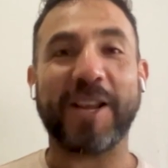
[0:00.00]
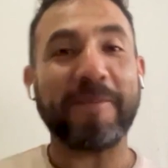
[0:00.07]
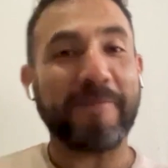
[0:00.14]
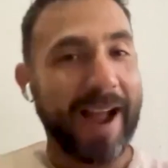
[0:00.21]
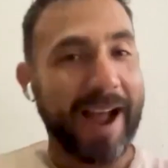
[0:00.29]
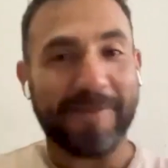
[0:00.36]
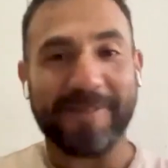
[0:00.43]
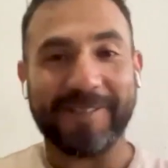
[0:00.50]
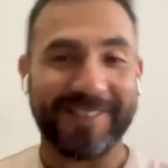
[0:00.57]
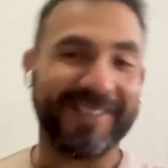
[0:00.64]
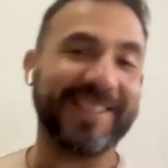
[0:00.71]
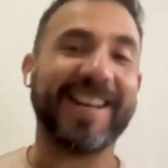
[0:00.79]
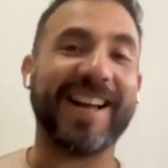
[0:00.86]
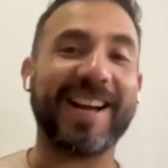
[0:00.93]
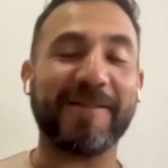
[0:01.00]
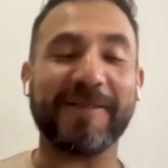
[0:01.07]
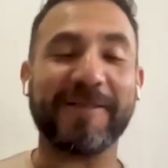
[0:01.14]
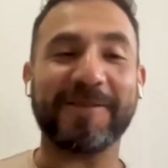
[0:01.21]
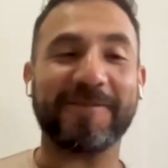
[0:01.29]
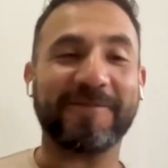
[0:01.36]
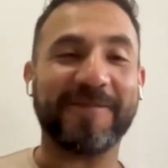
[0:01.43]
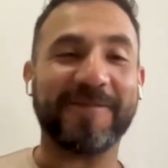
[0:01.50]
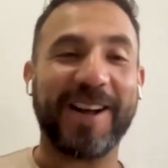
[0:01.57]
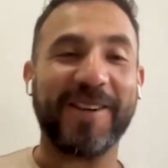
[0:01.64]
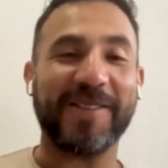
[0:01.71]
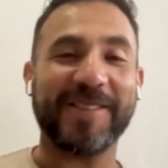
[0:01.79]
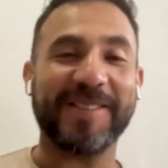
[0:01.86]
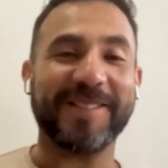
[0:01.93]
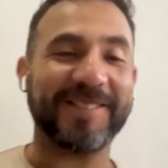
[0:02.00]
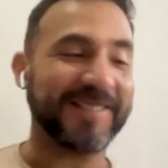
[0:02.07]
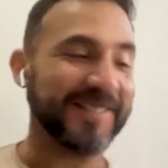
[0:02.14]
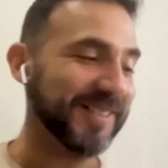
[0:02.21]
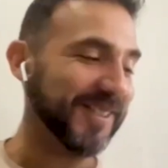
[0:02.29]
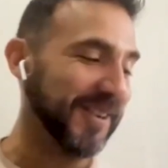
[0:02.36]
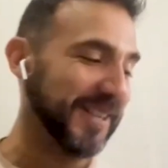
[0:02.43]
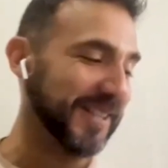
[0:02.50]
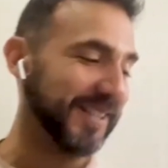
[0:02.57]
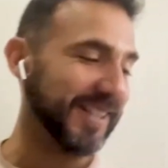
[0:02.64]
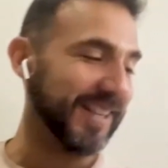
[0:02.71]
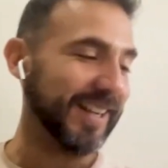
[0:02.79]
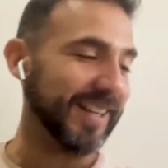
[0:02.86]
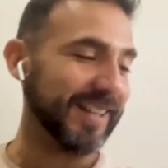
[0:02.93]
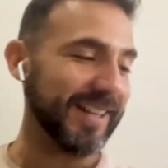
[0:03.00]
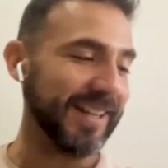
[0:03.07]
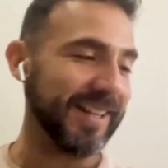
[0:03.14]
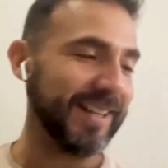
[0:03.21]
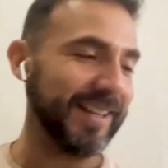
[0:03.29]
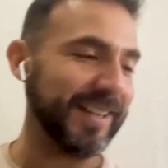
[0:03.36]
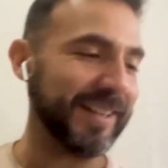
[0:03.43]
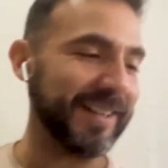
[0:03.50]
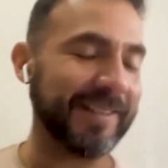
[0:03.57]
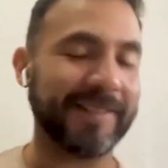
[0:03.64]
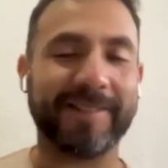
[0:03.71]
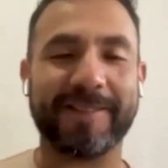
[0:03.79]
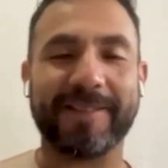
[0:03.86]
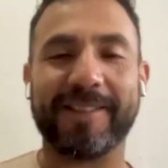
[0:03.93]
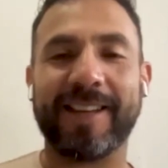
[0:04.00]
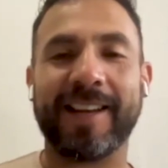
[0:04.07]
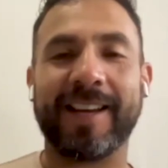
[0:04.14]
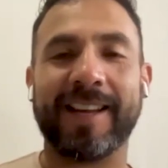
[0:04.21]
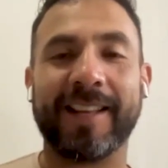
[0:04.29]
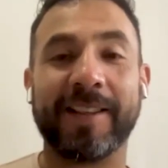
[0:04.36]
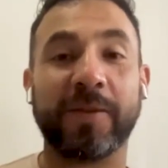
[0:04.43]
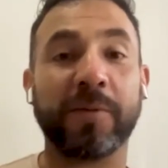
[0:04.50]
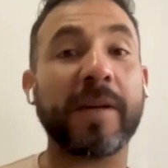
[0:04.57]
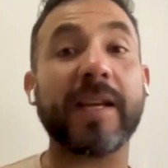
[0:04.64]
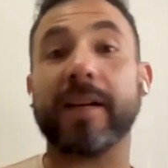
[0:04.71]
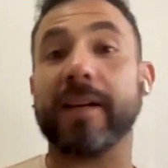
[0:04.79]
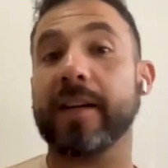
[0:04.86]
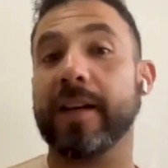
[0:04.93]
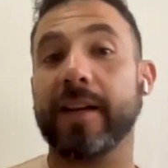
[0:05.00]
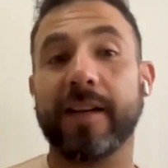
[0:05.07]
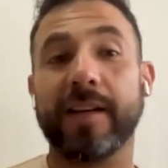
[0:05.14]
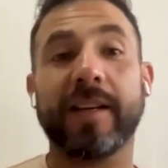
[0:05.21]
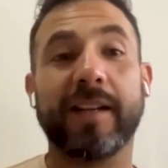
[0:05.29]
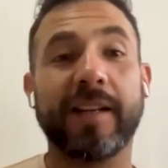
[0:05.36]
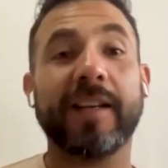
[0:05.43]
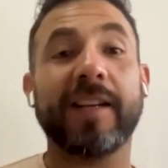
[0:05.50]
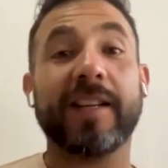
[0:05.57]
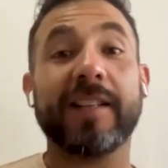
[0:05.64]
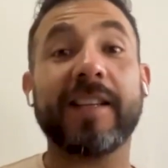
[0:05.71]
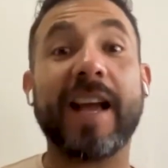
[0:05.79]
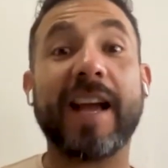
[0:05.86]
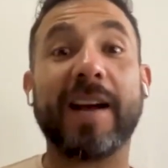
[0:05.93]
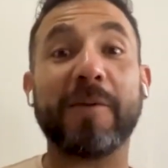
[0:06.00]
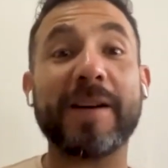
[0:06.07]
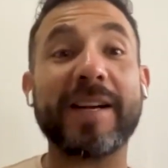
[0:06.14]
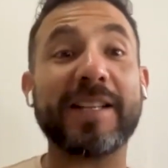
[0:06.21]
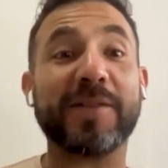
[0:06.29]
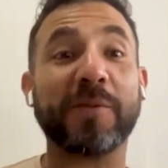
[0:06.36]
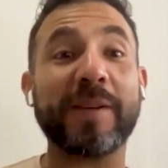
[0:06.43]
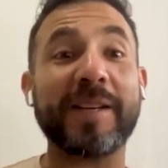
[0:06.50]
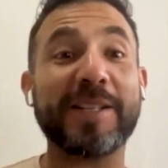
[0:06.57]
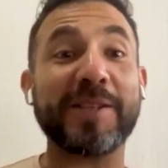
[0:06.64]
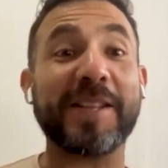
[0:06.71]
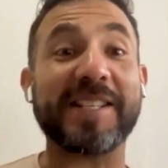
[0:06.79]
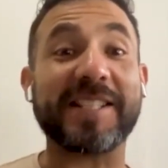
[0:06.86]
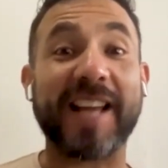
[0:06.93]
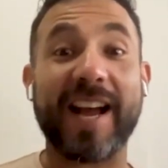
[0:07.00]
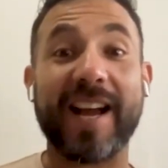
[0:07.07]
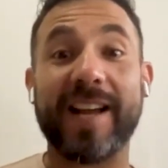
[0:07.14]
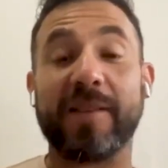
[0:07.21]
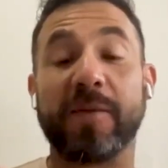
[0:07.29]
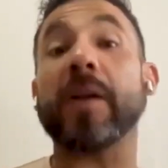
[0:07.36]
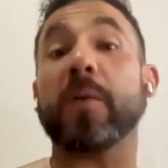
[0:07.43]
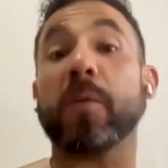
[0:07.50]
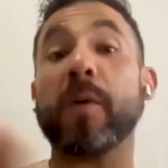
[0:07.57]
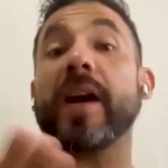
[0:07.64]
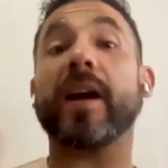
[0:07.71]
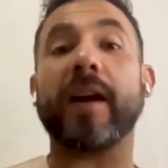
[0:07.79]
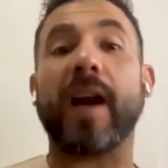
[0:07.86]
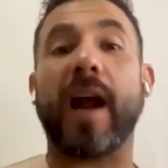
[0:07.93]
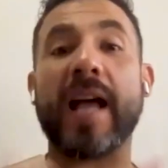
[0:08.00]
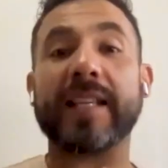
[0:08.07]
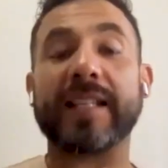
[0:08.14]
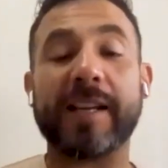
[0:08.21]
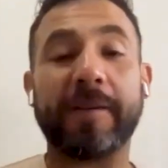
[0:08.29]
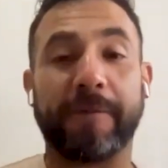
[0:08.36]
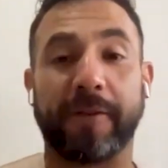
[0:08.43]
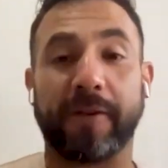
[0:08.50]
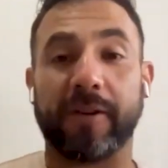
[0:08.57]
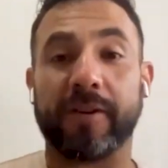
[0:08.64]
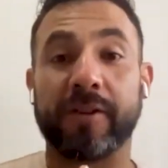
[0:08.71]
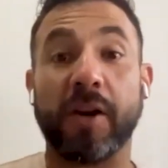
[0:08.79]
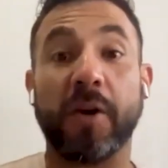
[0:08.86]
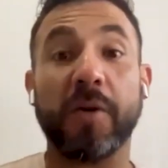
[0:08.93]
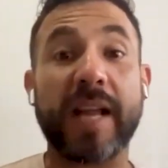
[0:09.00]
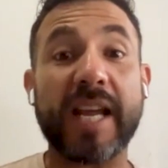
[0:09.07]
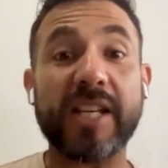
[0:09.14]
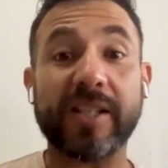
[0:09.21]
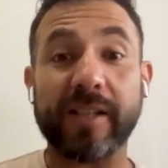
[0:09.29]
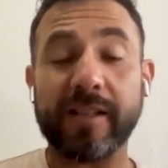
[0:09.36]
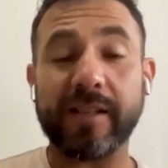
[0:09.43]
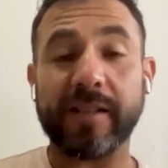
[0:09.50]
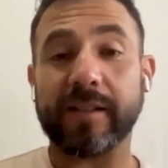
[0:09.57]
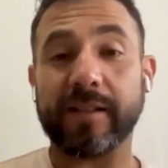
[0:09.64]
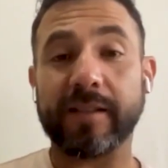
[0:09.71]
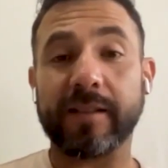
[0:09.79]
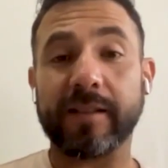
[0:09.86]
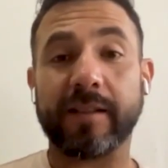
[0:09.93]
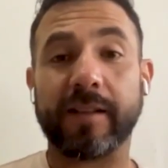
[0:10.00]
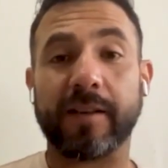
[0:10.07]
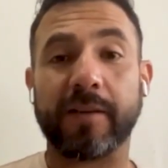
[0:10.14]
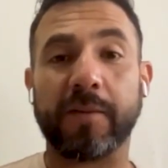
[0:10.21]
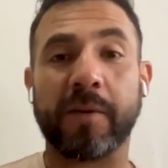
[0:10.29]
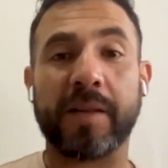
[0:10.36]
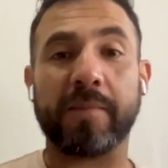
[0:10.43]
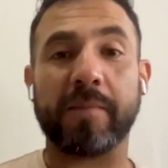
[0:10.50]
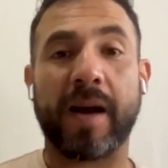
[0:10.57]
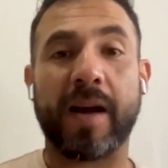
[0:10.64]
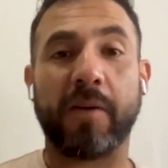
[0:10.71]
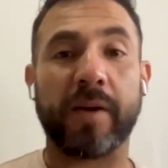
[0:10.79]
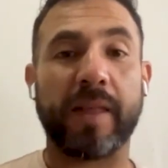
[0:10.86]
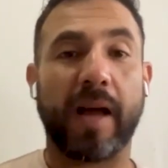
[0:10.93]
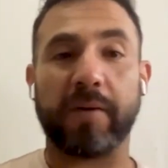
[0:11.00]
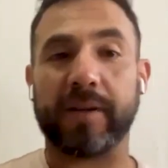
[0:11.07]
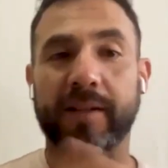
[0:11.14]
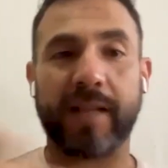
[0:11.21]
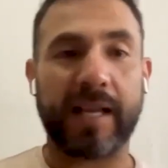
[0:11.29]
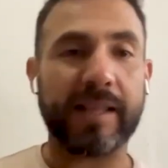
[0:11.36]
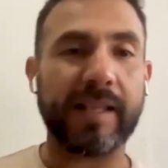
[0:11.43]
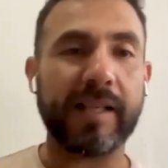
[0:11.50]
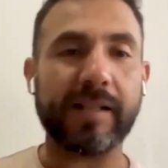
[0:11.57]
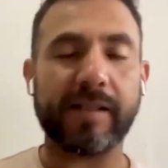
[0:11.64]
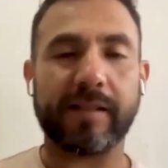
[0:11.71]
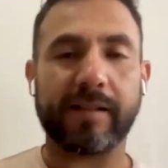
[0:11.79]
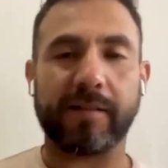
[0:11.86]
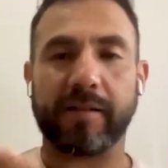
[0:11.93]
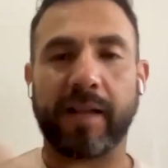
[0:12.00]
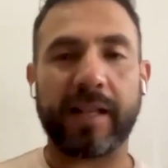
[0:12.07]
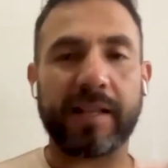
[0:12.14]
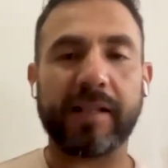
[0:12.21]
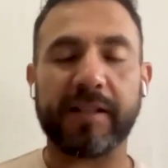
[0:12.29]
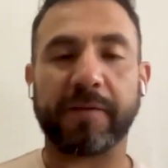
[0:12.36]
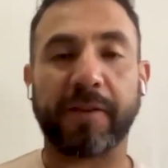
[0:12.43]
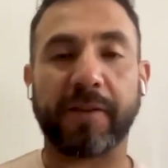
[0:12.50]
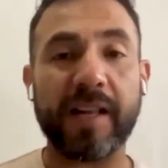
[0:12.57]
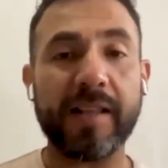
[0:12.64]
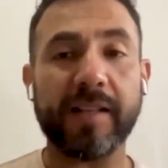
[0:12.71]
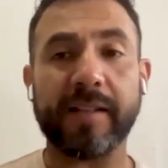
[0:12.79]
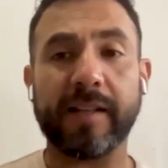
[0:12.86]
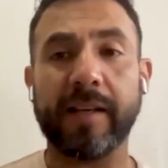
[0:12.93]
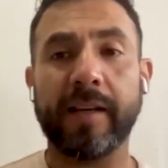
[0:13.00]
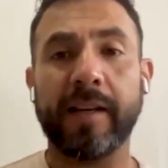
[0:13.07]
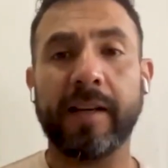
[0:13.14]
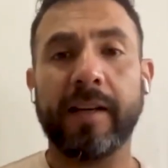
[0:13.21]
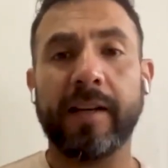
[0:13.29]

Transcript: somehow I will do it. And we need to decide. Well, we are asking for donations with our dentist friends.